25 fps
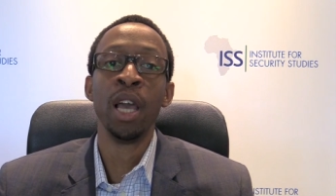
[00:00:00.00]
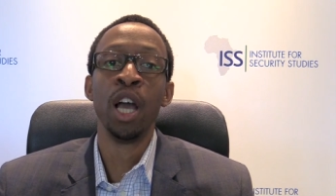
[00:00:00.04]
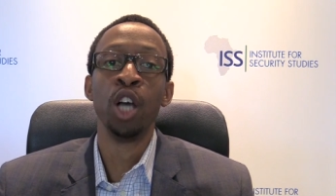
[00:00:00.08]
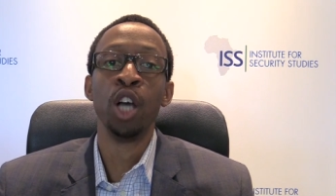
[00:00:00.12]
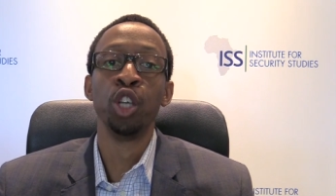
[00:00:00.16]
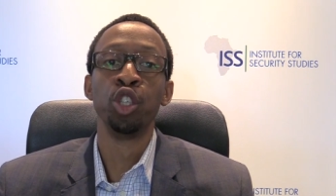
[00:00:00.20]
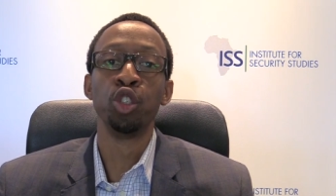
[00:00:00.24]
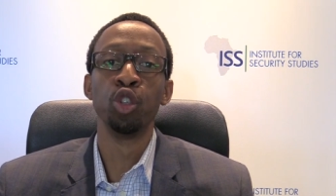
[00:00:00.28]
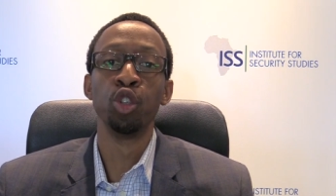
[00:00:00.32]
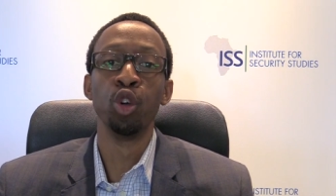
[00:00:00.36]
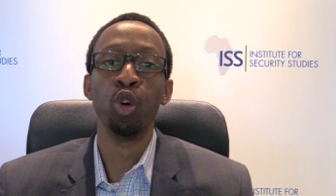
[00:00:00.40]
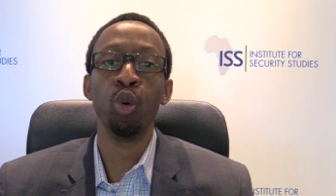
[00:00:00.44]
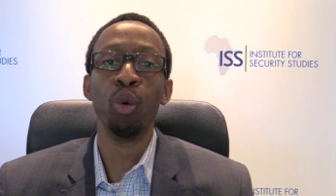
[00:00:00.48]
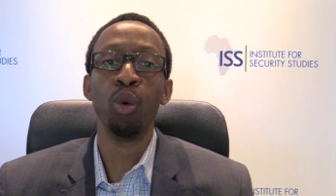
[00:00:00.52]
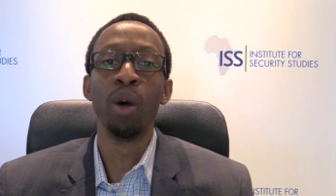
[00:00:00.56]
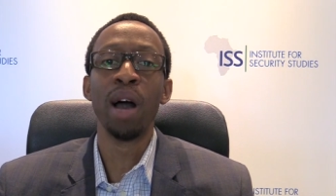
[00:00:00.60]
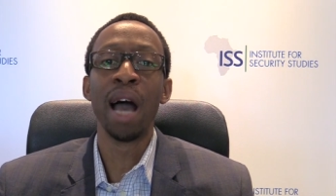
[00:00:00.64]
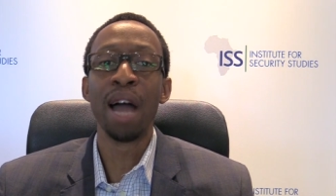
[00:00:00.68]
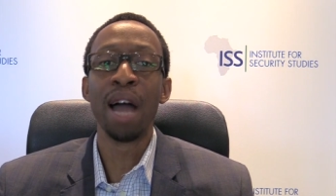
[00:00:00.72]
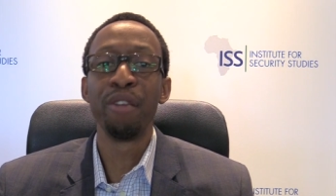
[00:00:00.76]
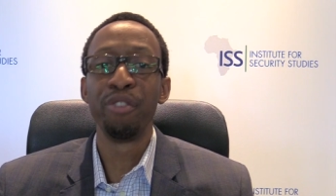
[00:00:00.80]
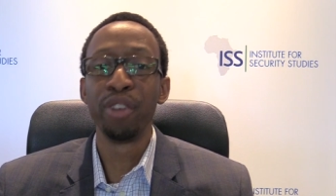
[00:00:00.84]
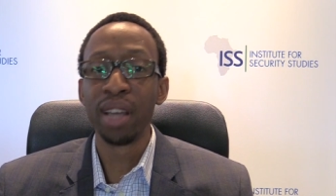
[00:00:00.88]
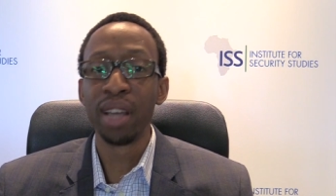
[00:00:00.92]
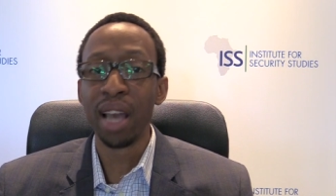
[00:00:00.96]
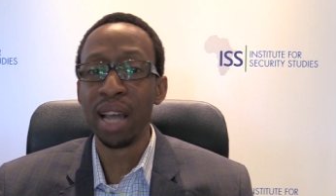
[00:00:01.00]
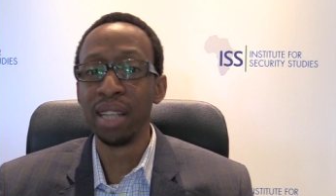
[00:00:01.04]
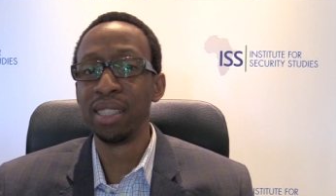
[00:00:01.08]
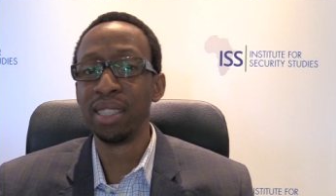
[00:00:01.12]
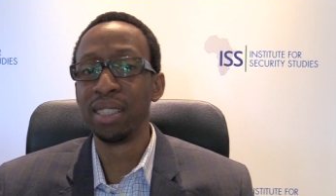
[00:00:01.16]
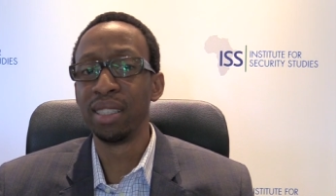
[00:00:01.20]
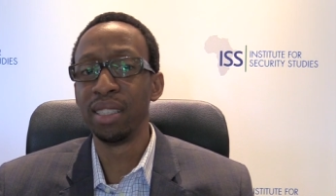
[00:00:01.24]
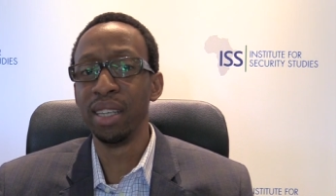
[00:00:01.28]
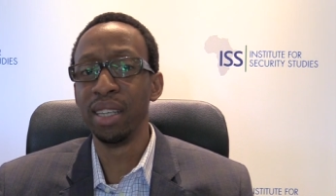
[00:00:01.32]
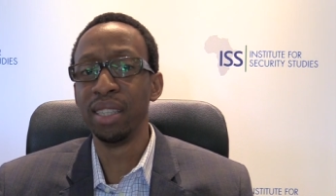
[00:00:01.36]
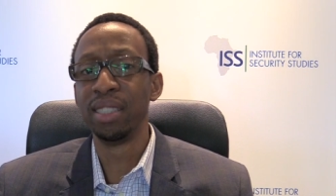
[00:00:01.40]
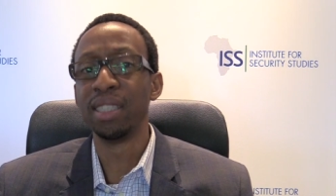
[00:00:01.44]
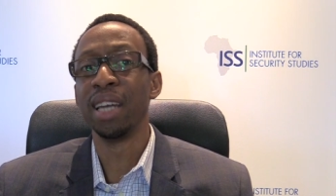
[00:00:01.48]
So African
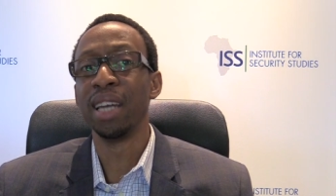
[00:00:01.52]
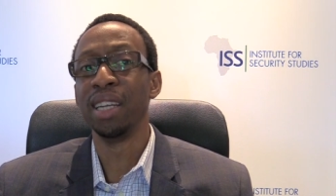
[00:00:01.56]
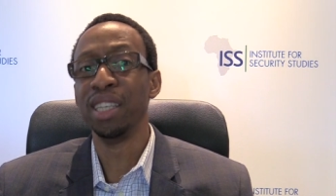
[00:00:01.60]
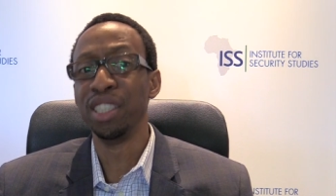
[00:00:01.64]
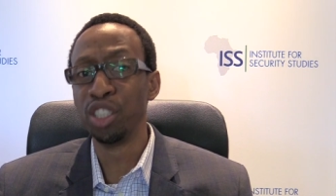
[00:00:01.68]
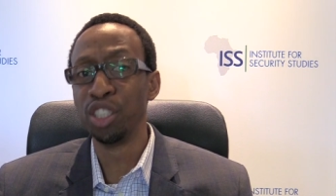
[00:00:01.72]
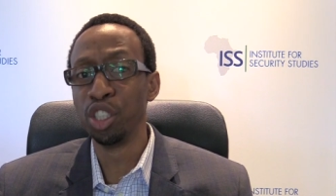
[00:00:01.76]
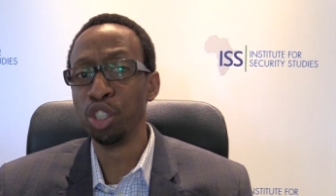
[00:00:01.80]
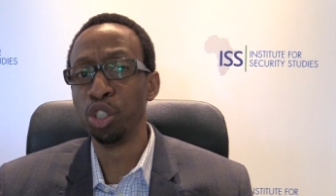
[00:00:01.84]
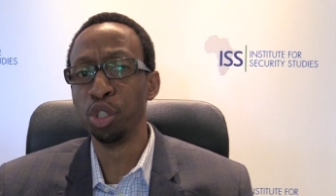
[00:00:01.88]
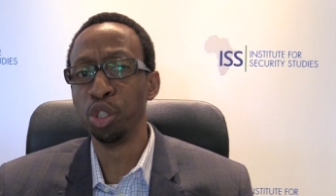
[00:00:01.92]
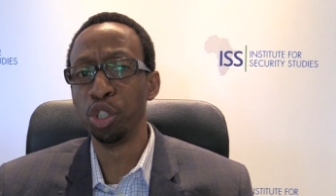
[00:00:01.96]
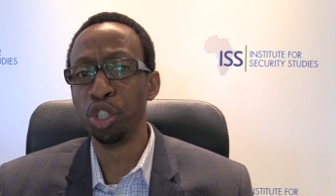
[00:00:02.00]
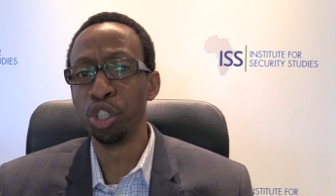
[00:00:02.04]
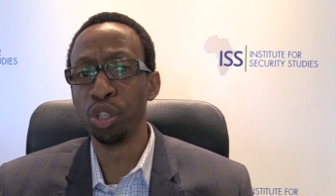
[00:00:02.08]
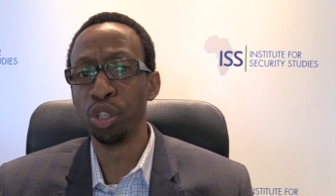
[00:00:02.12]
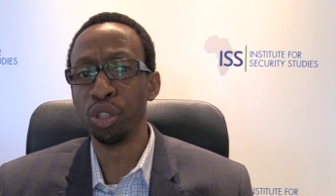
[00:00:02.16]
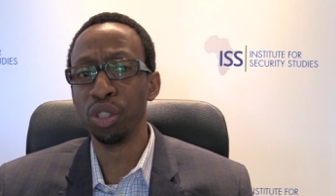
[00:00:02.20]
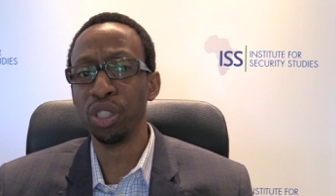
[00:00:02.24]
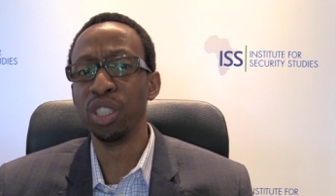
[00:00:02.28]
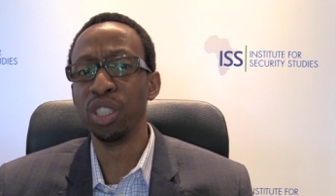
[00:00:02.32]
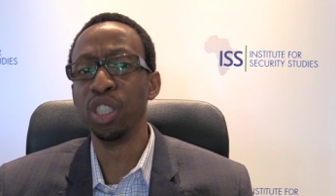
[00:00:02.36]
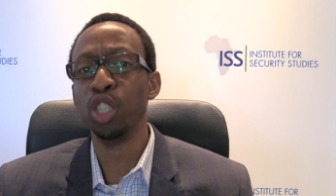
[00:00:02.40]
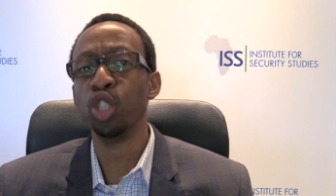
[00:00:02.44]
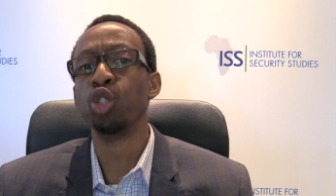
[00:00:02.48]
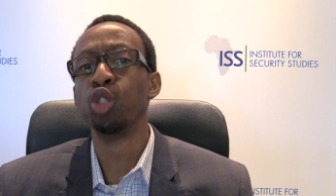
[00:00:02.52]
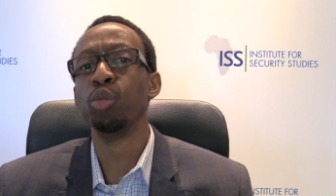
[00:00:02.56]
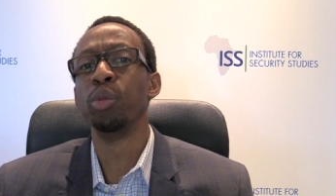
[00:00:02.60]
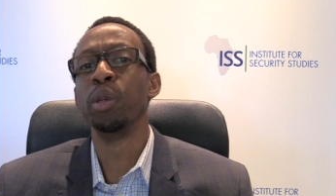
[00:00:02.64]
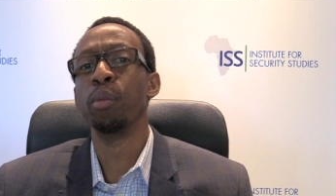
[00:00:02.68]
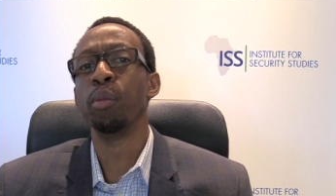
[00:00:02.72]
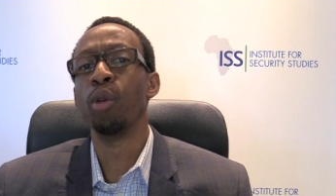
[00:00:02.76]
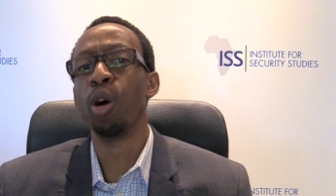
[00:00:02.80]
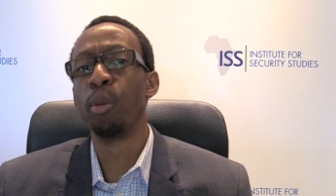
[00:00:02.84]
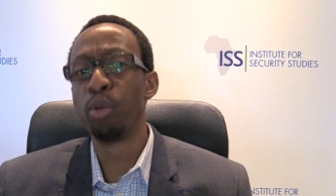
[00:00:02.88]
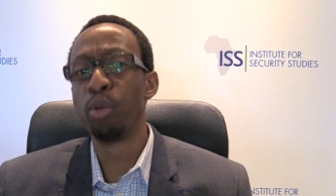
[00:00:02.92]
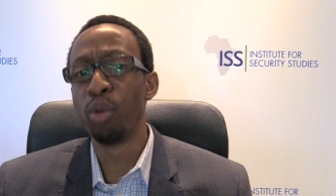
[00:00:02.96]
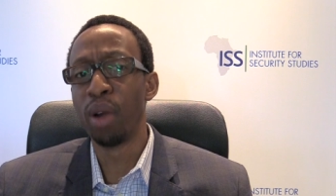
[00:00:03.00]
states and institutions need to be
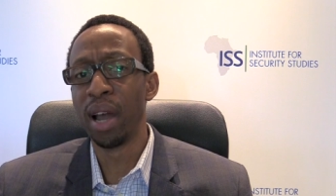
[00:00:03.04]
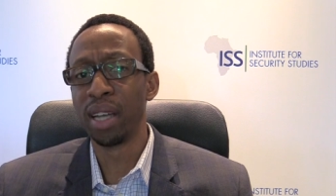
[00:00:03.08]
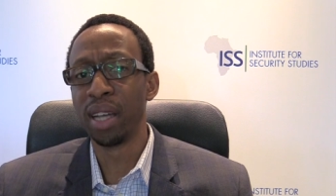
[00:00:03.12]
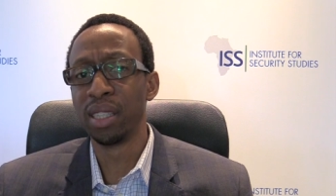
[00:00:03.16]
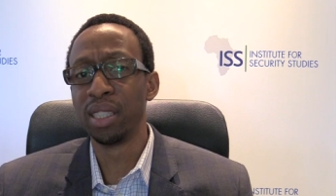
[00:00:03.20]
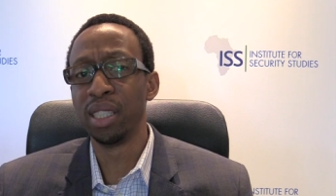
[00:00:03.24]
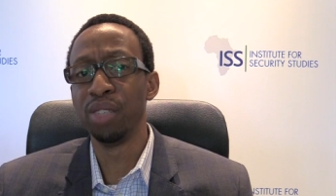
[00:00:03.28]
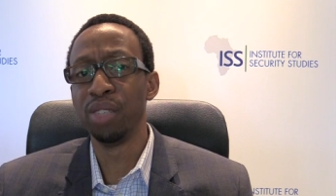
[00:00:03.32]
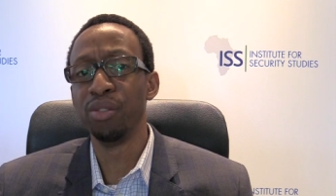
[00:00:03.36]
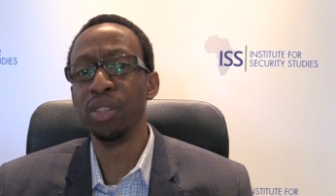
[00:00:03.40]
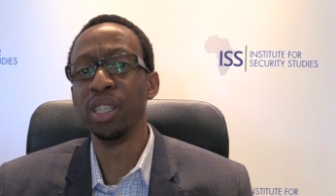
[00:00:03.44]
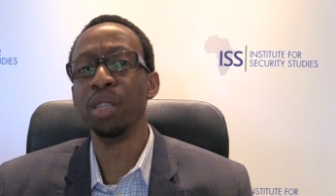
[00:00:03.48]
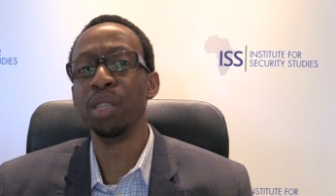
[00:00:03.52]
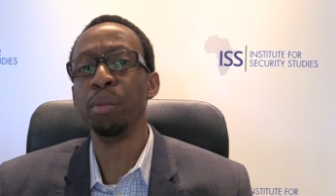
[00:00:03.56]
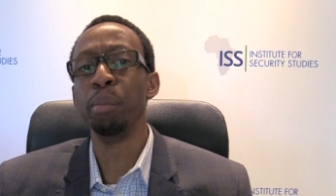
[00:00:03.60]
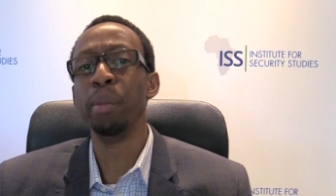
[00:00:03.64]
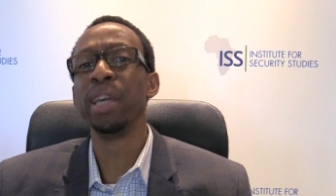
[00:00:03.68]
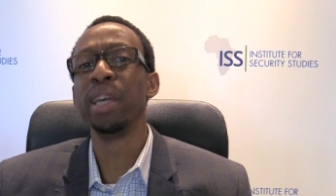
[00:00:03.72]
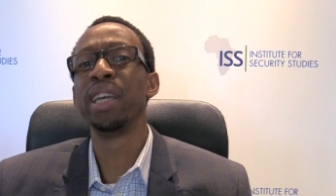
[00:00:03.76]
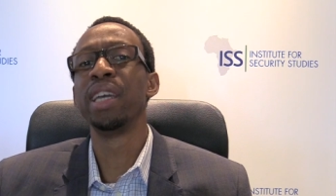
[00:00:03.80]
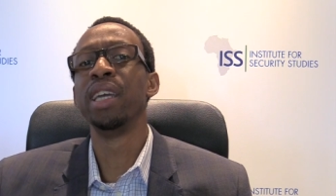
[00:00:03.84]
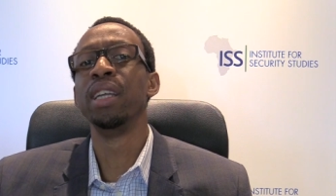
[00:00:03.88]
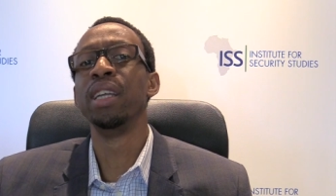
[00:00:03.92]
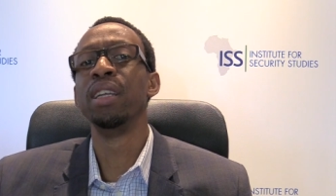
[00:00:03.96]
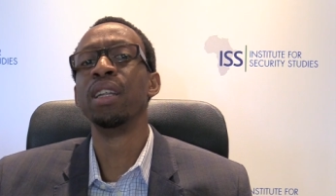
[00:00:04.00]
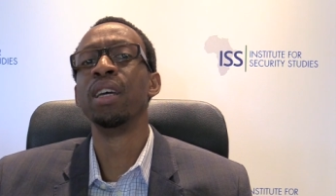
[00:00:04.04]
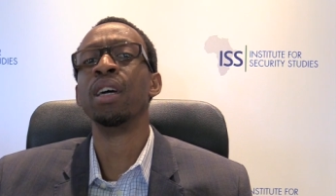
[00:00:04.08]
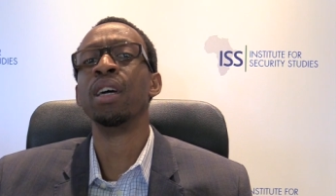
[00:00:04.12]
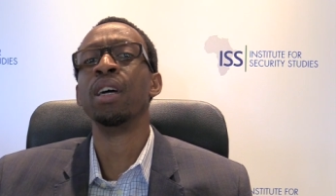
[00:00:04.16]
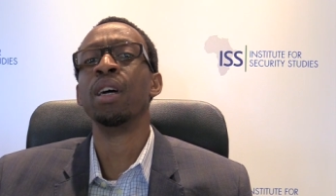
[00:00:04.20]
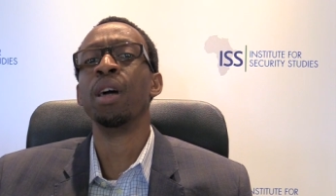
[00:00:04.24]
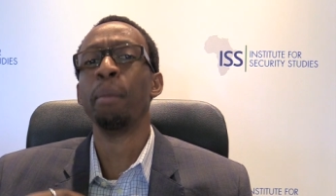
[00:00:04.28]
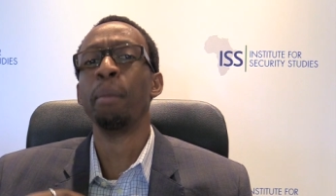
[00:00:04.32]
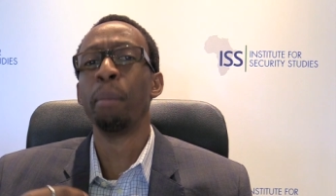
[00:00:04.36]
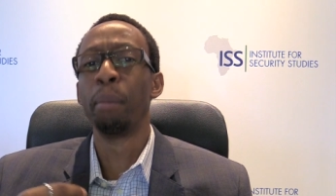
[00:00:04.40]
more proactive in making